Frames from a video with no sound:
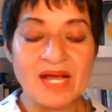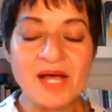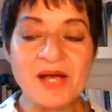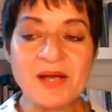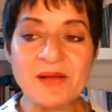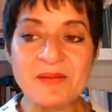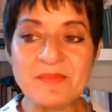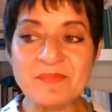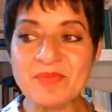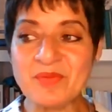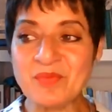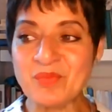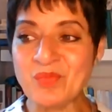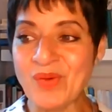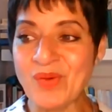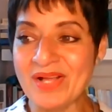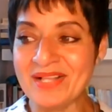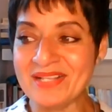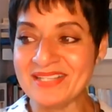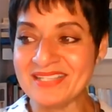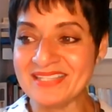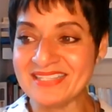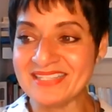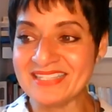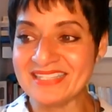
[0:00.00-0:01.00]

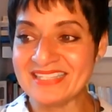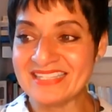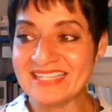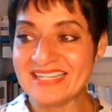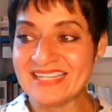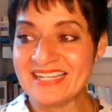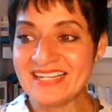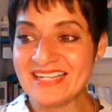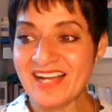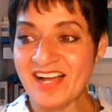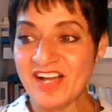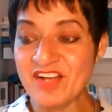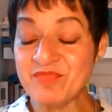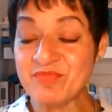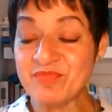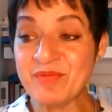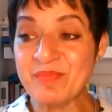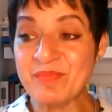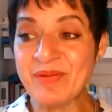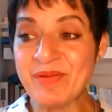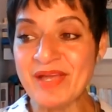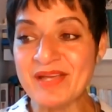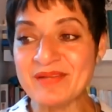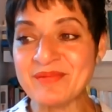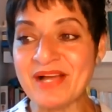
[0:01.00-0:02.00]

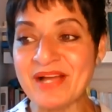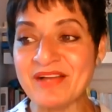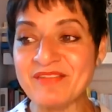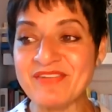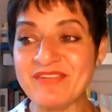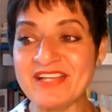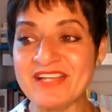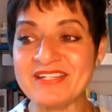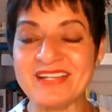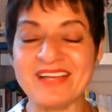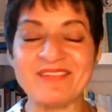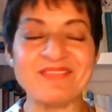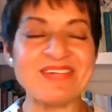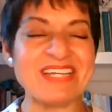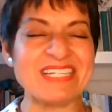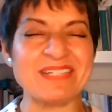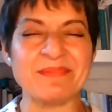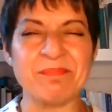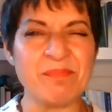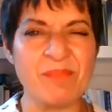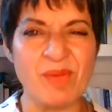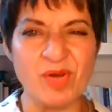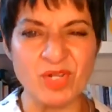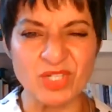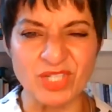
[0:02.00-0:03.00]
I've had a
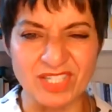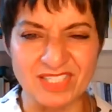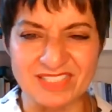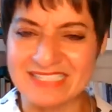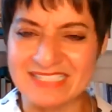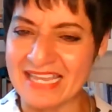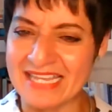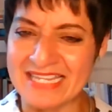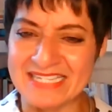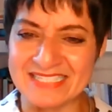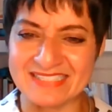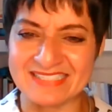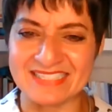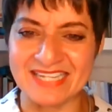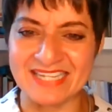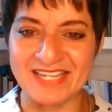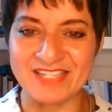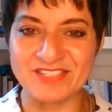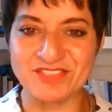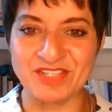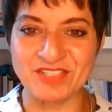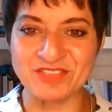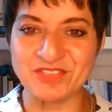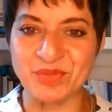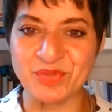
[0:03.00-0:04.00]
model day today,
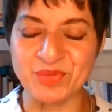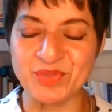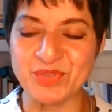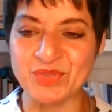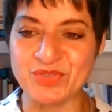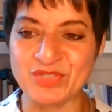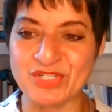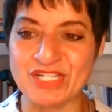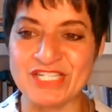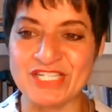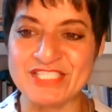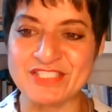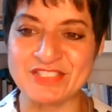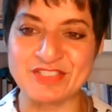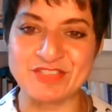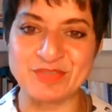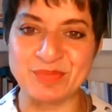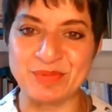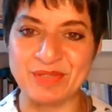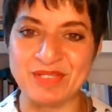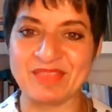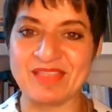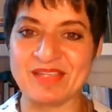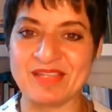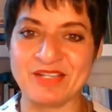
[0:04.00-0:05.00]
so I don't want you to listen to
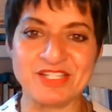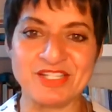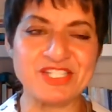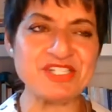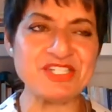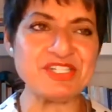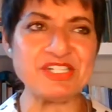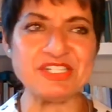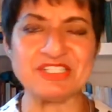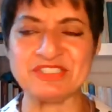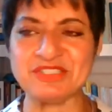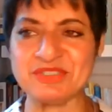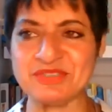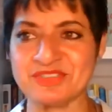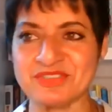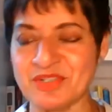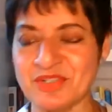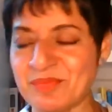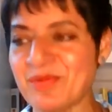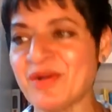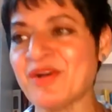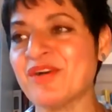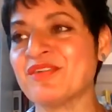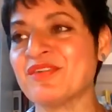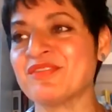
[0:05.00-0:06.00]
me and think, God, you're so
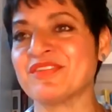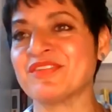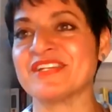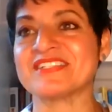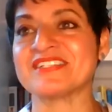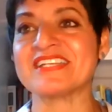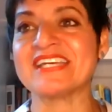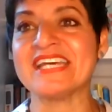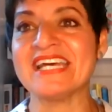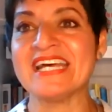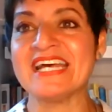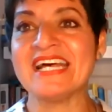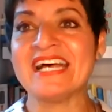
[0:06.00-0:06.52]
perfect.